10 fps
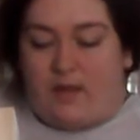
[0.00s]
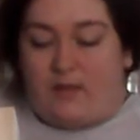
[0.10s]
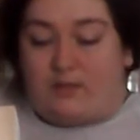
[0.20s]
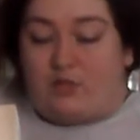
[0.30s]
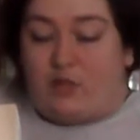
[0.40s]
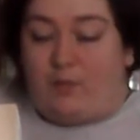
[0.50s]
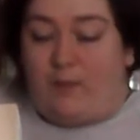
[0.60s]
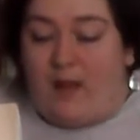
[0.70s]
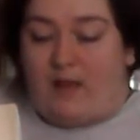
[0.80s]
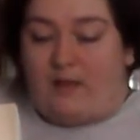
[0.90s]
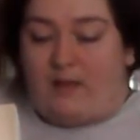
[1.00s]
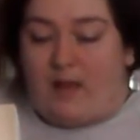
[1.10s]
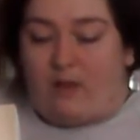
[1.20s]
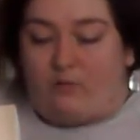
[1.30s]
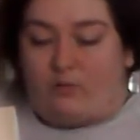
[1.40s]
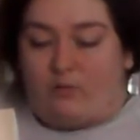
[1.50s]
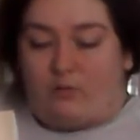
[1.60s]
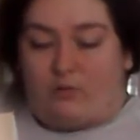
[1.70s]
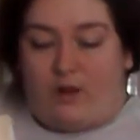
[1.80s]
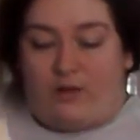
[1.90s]
it's too bad he had
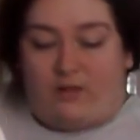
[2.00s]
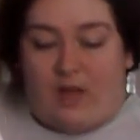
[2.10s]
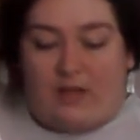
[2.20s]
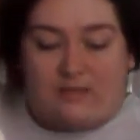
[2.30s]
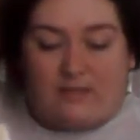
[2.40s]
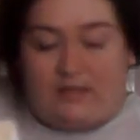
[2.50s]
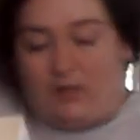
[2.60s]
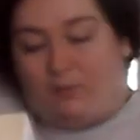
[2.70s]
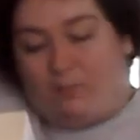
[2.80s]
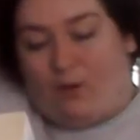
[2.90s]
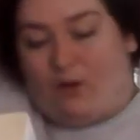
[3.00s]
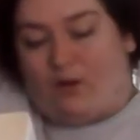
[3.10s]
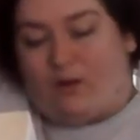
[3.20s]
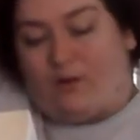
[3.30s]
to write that silly book.